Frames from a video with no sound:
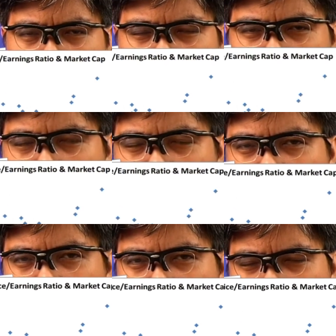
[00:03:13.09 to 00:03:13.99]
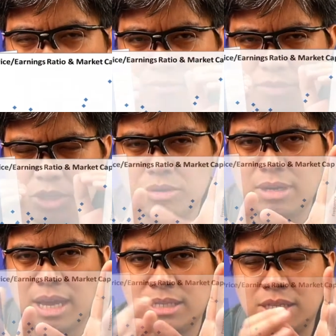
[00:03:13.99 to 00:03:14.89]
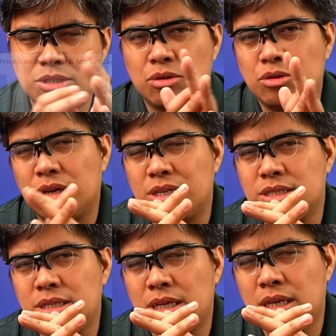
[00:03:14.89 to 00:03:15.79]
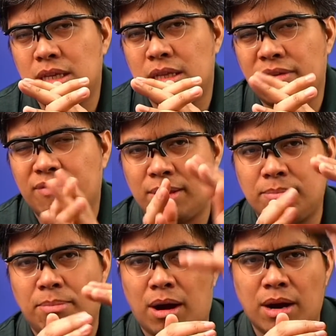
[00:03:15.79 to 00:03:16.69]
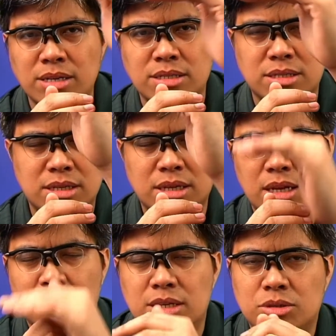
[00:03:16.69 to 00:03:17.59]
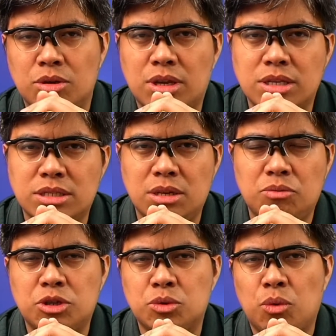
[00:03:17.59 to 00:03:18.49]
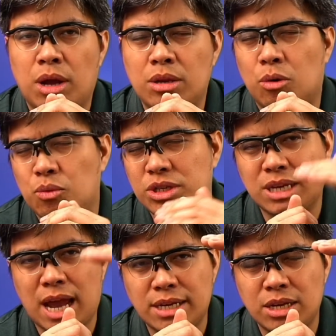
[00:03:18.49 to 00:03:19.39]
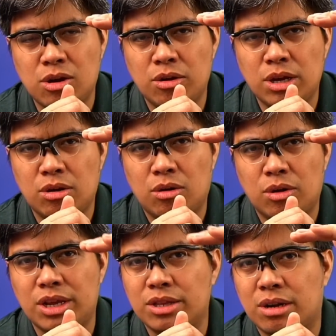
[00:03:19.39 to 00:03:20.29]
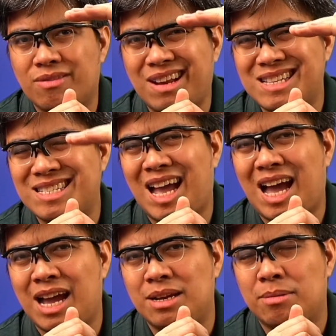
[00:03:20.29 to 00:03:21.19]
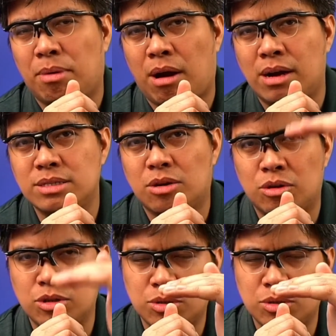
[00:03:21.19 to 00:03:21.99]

But the point here is to visualize it so you can see the different bars, so you can see which one or which category or interval has the higher bars or